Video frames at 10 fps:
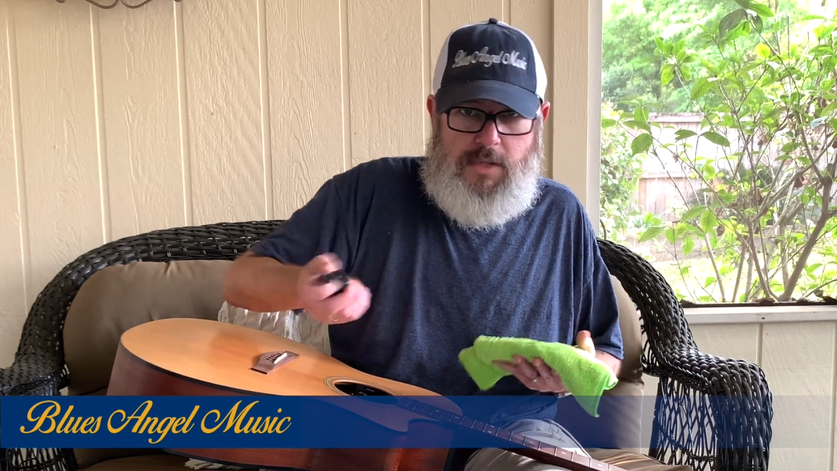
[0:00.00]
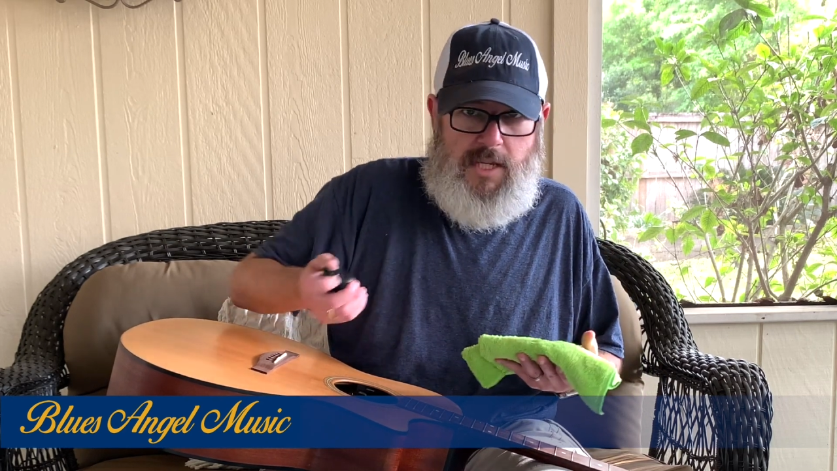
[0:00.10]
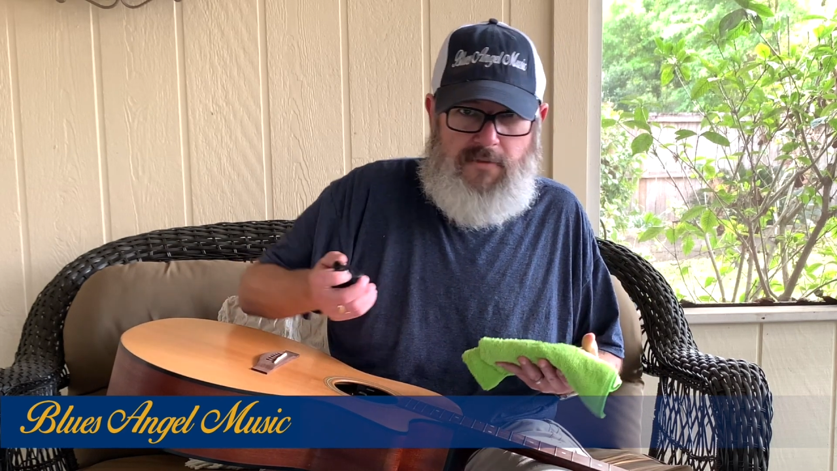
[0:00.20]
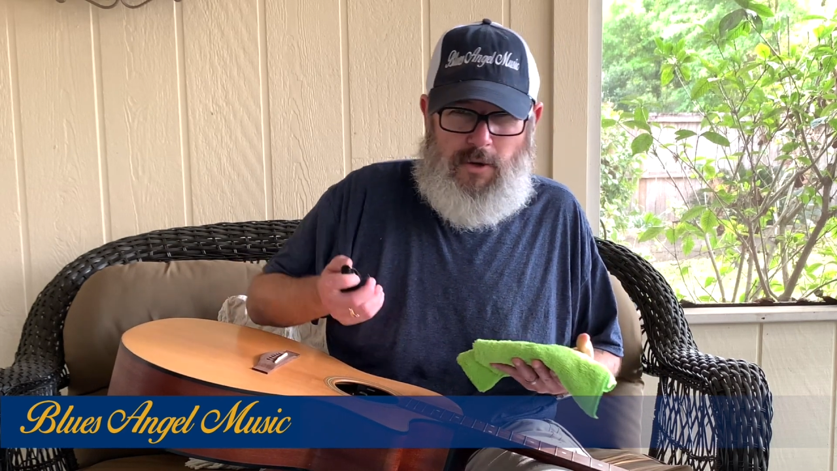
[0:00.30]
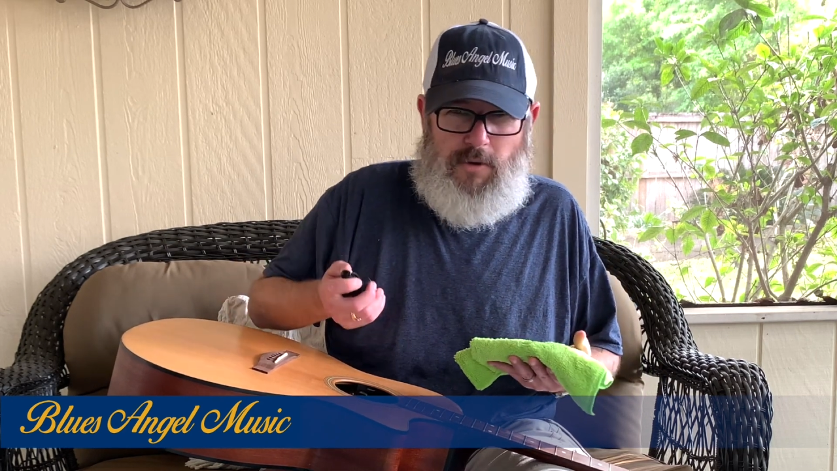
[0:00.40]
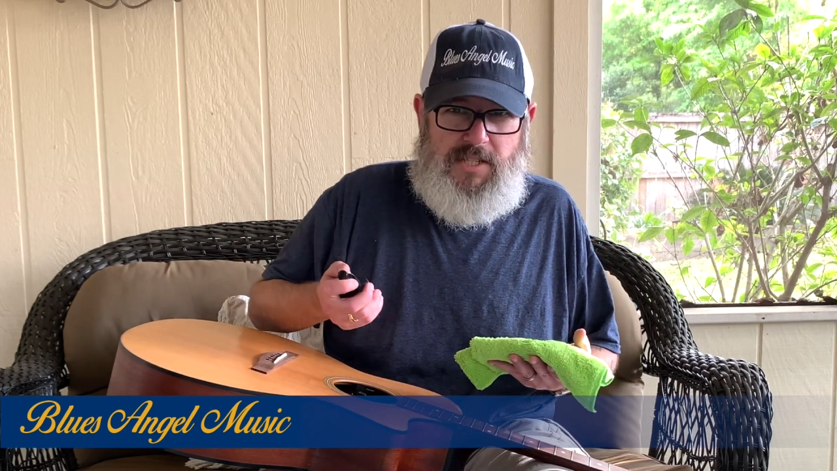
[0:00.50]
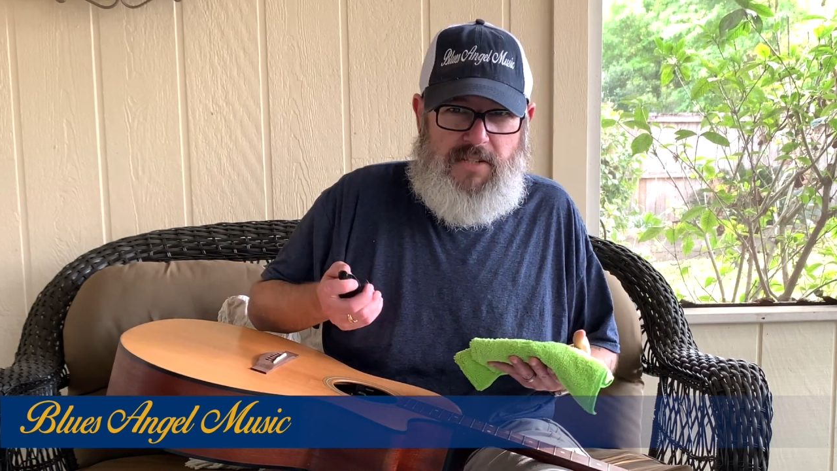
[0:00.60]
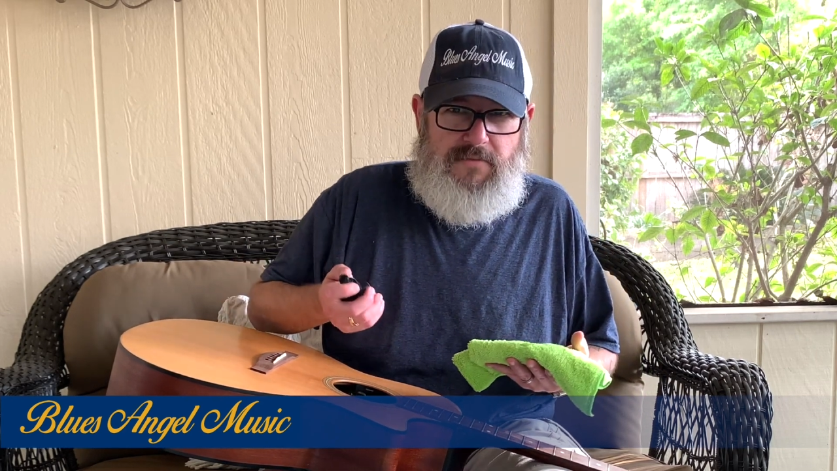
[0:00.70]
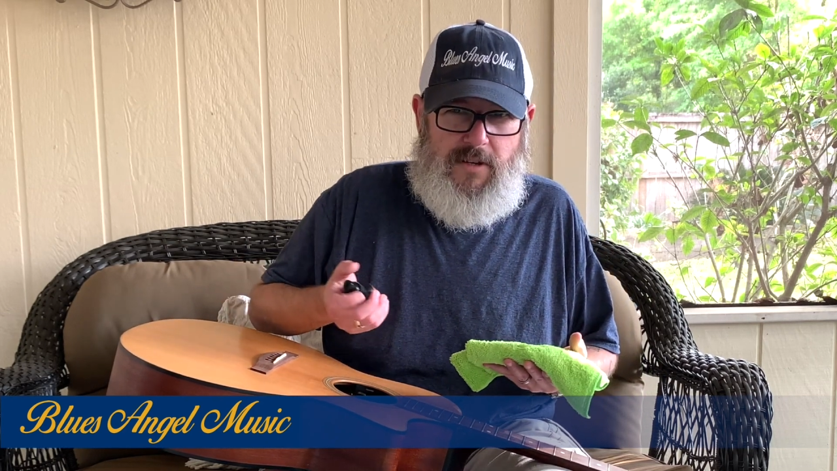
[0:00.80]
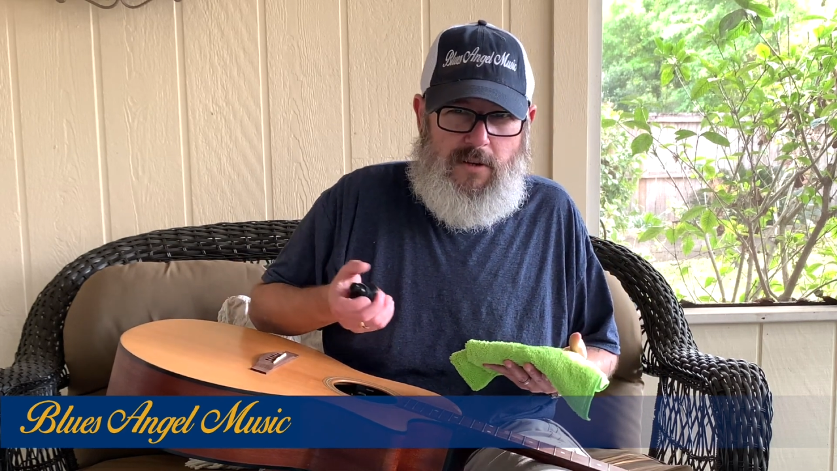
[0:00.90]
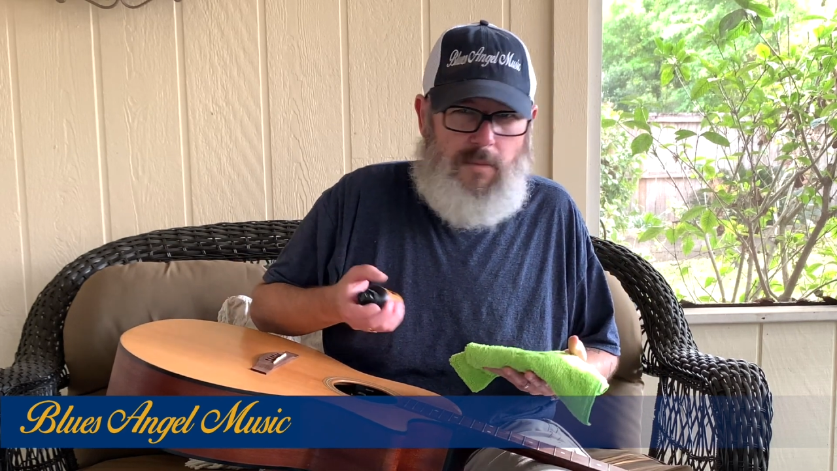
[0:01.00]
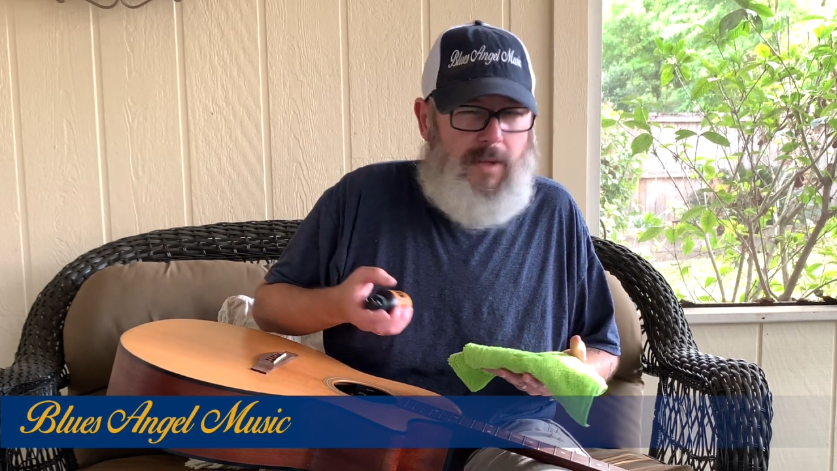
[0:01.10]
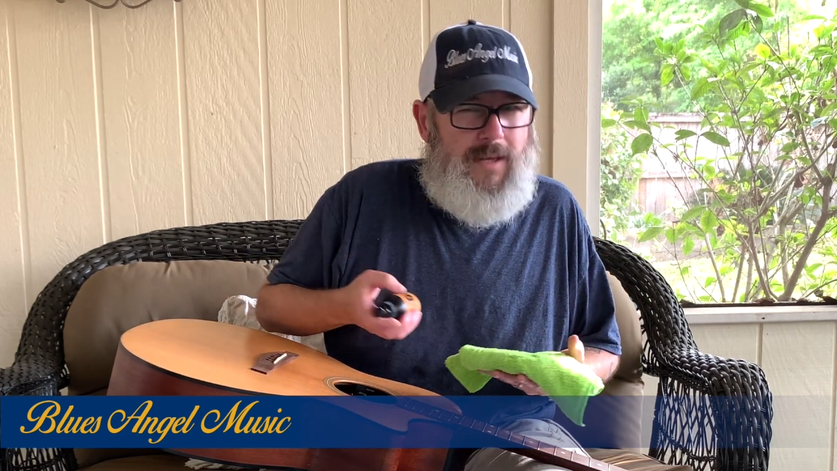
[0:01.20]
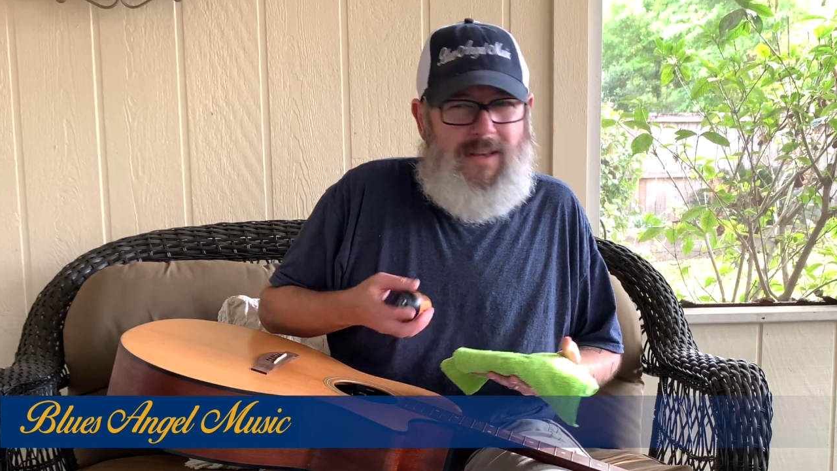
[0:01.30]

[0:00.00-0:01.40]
leave a greasy film,